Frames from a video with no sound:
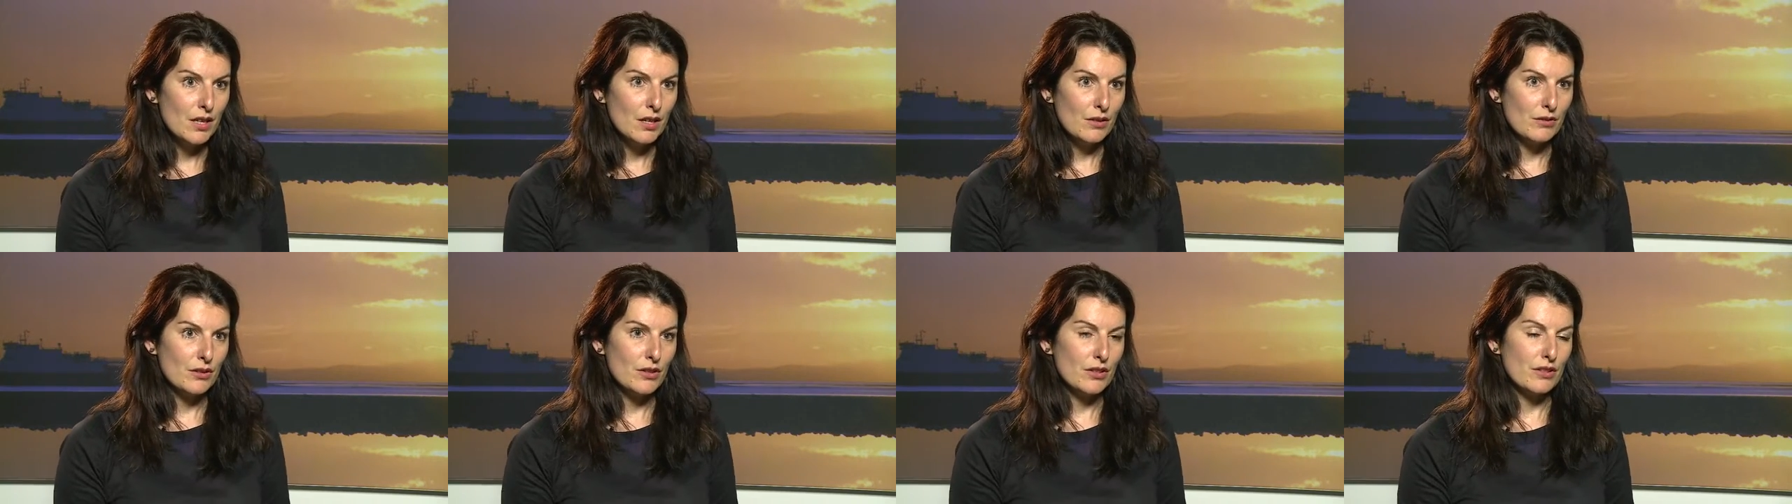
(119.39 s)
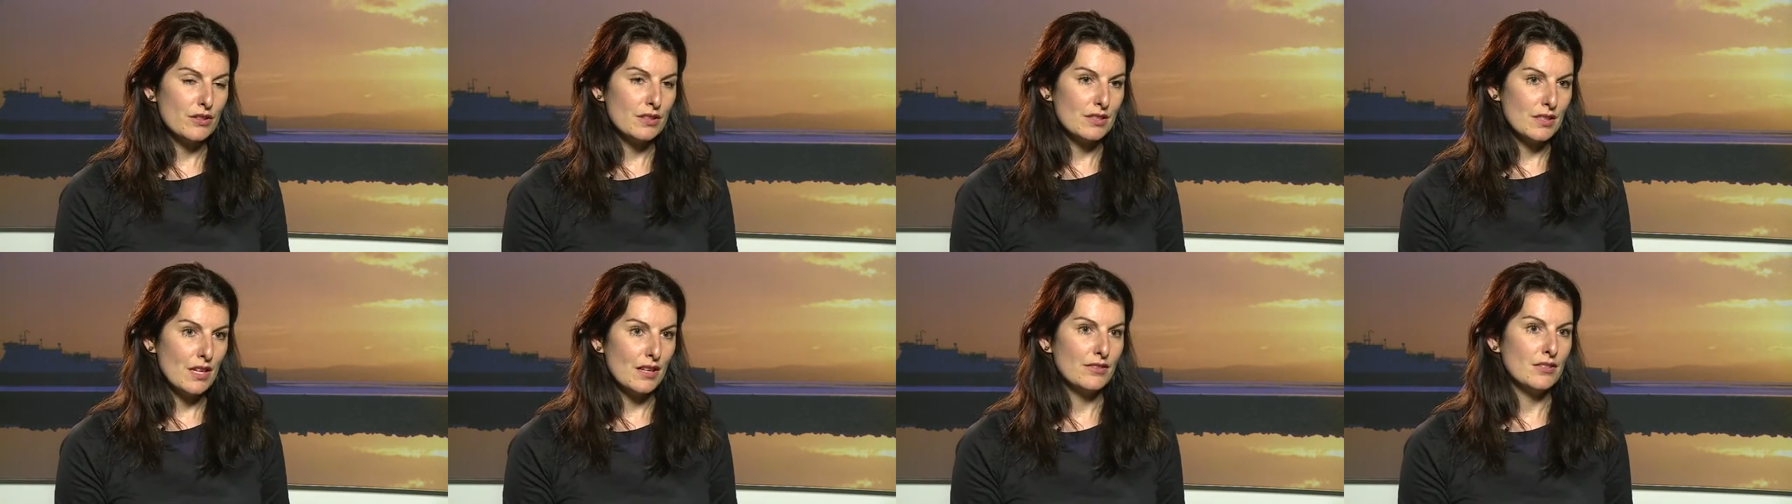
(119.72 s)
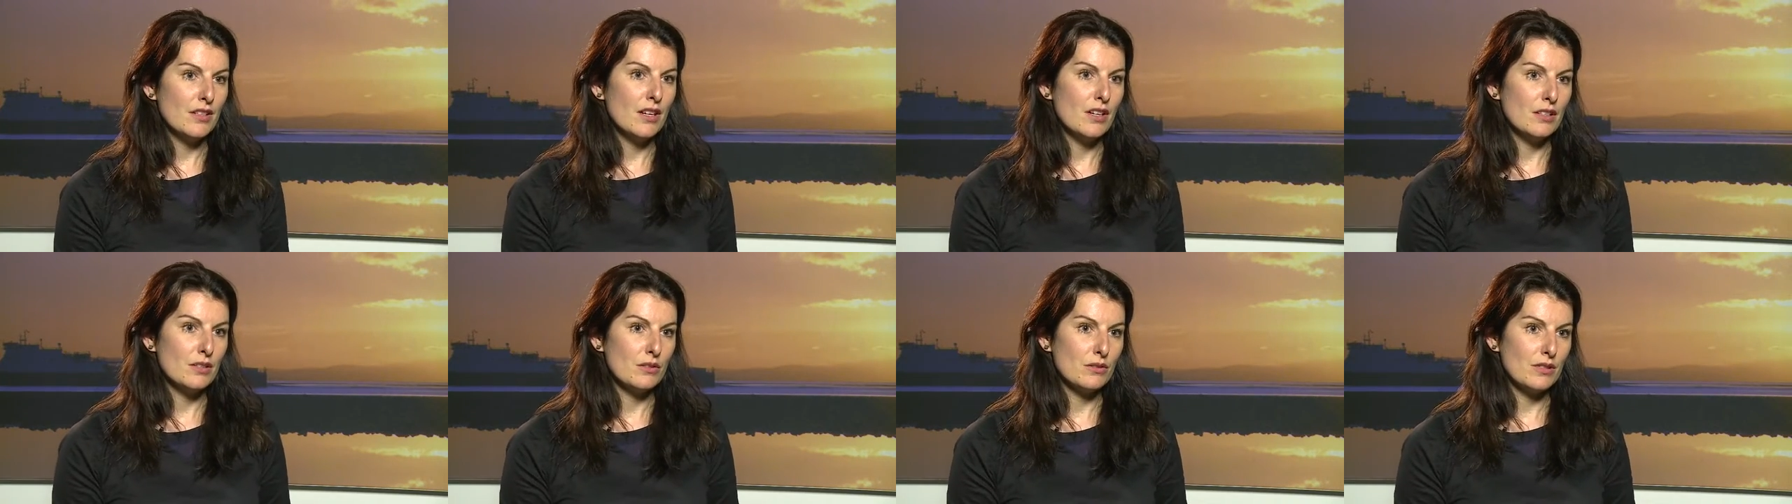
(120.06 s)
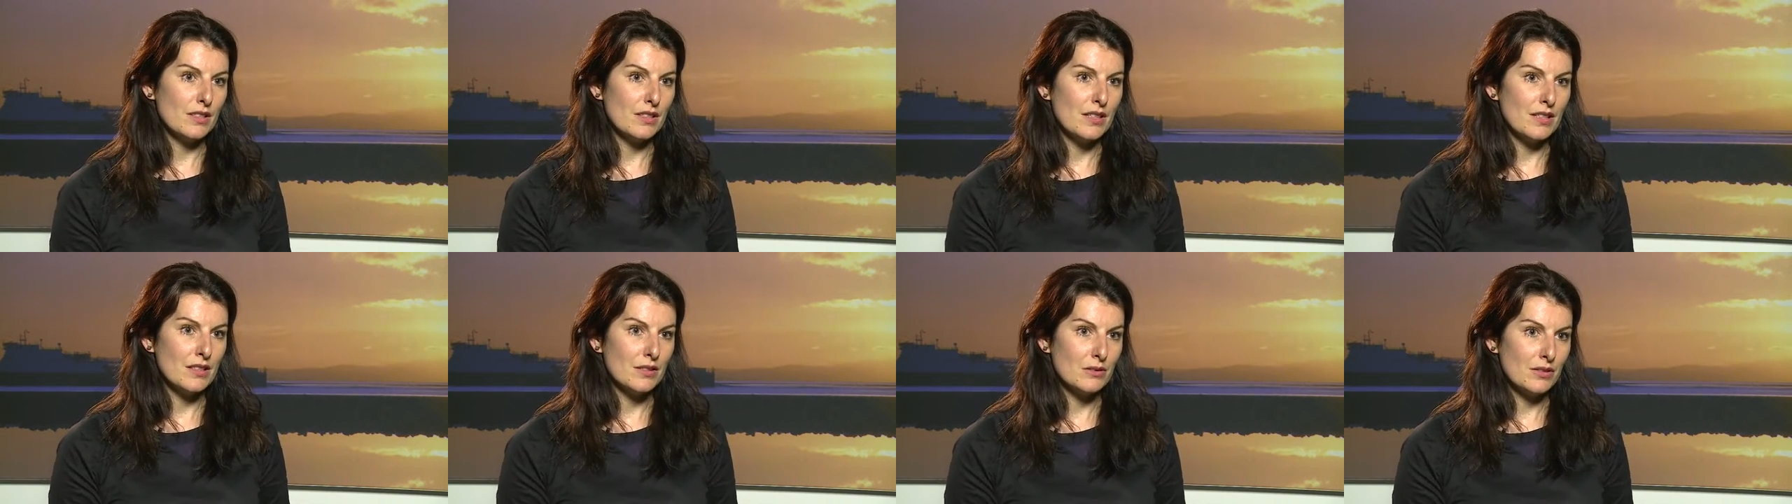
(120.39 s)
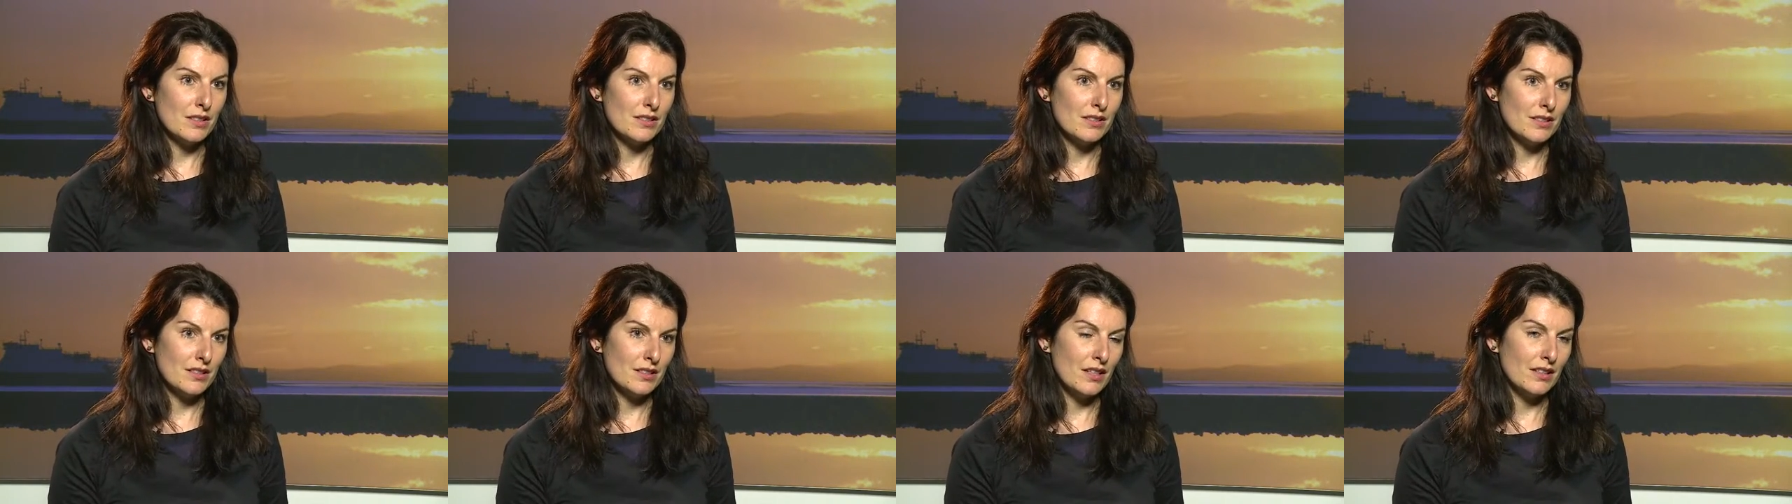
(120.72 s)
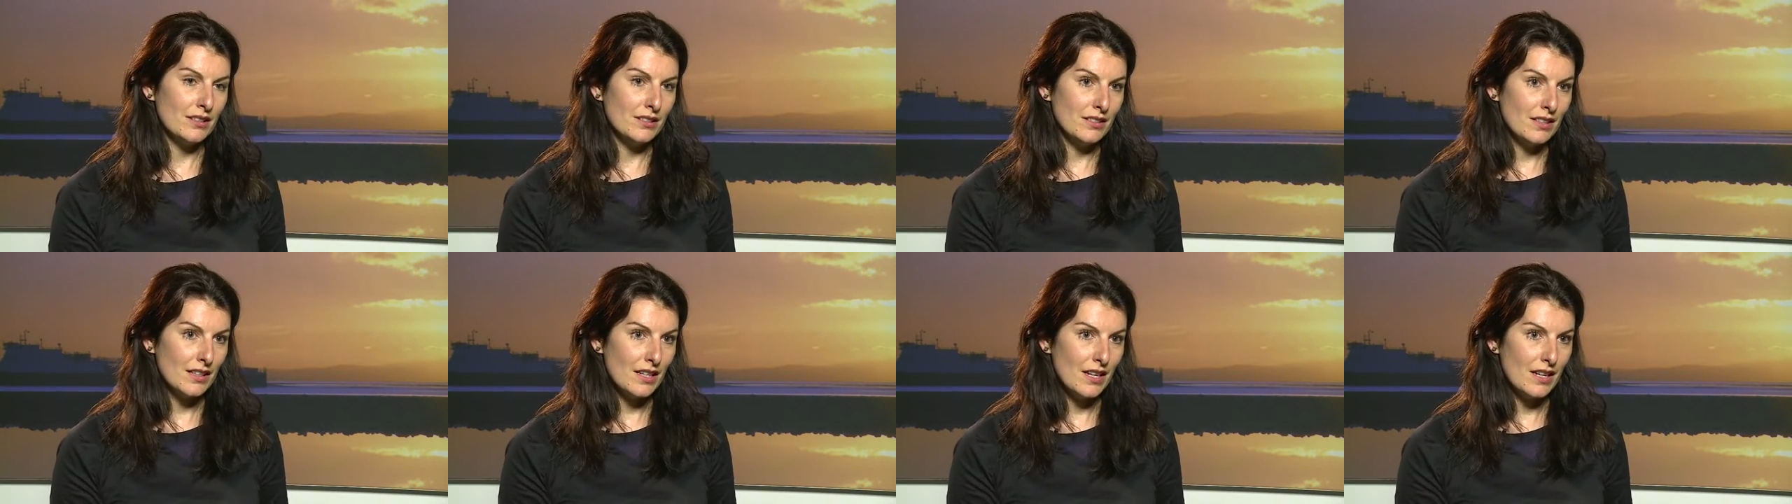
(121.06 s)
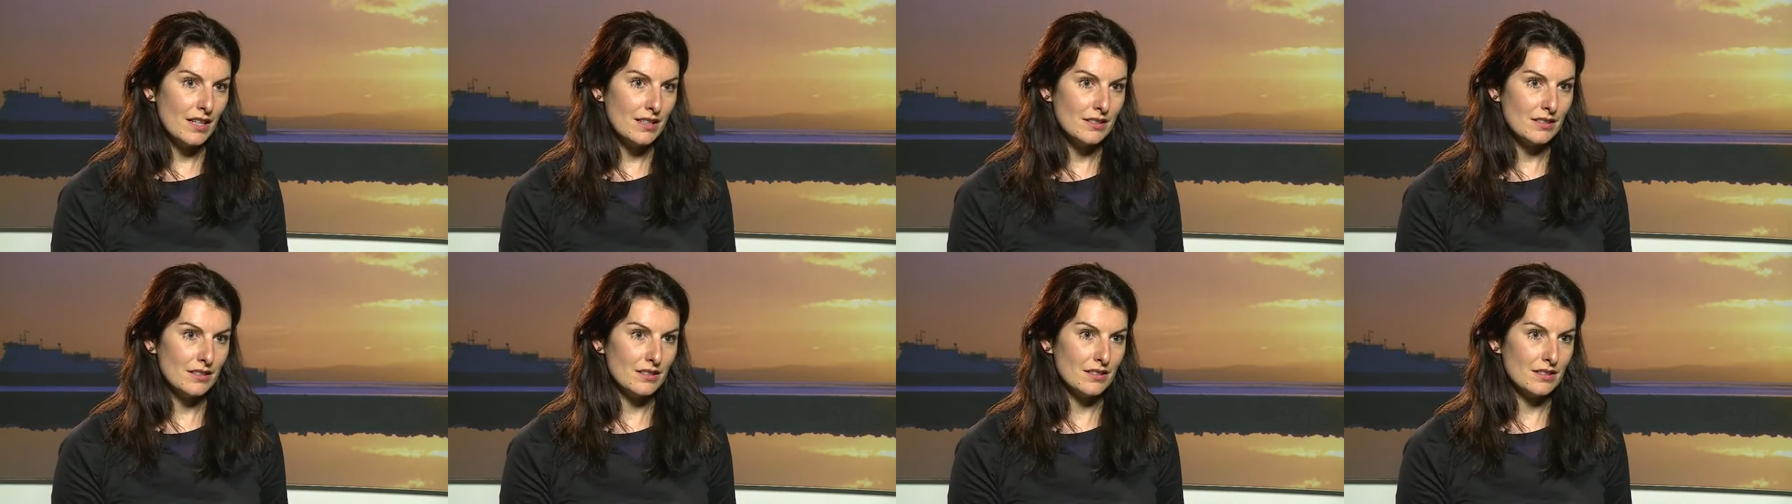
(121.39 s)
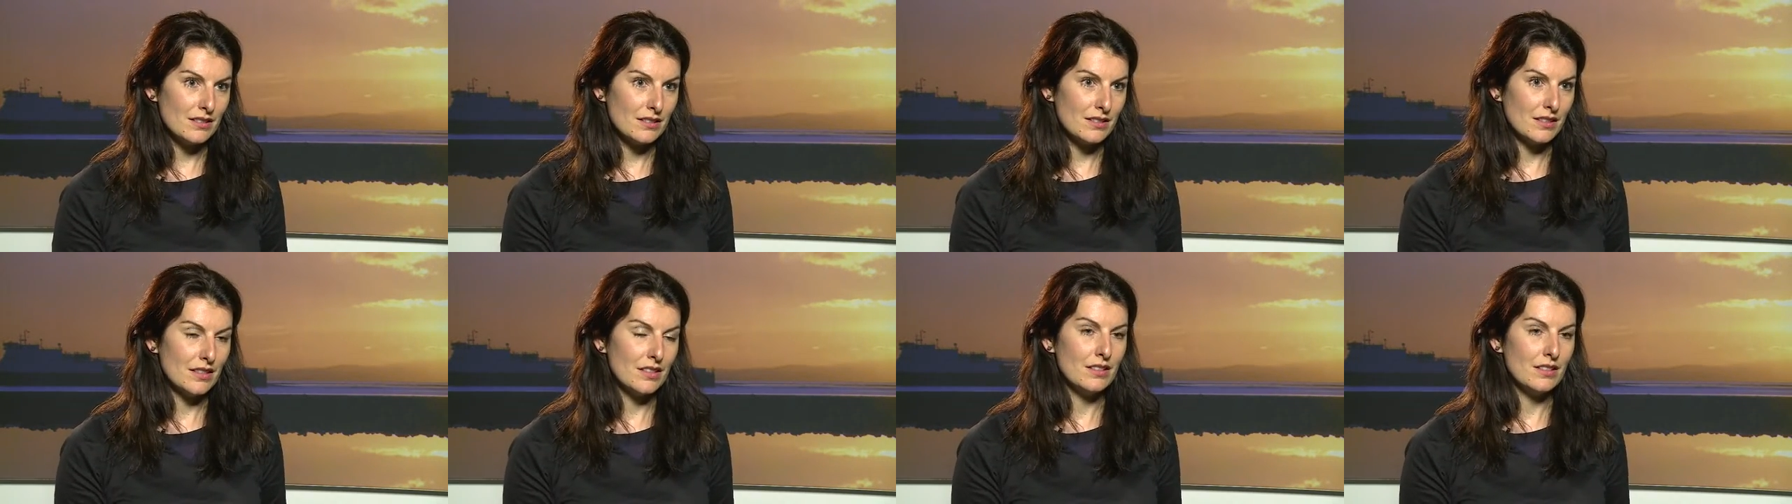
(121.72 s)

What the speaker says: for the 729 cases.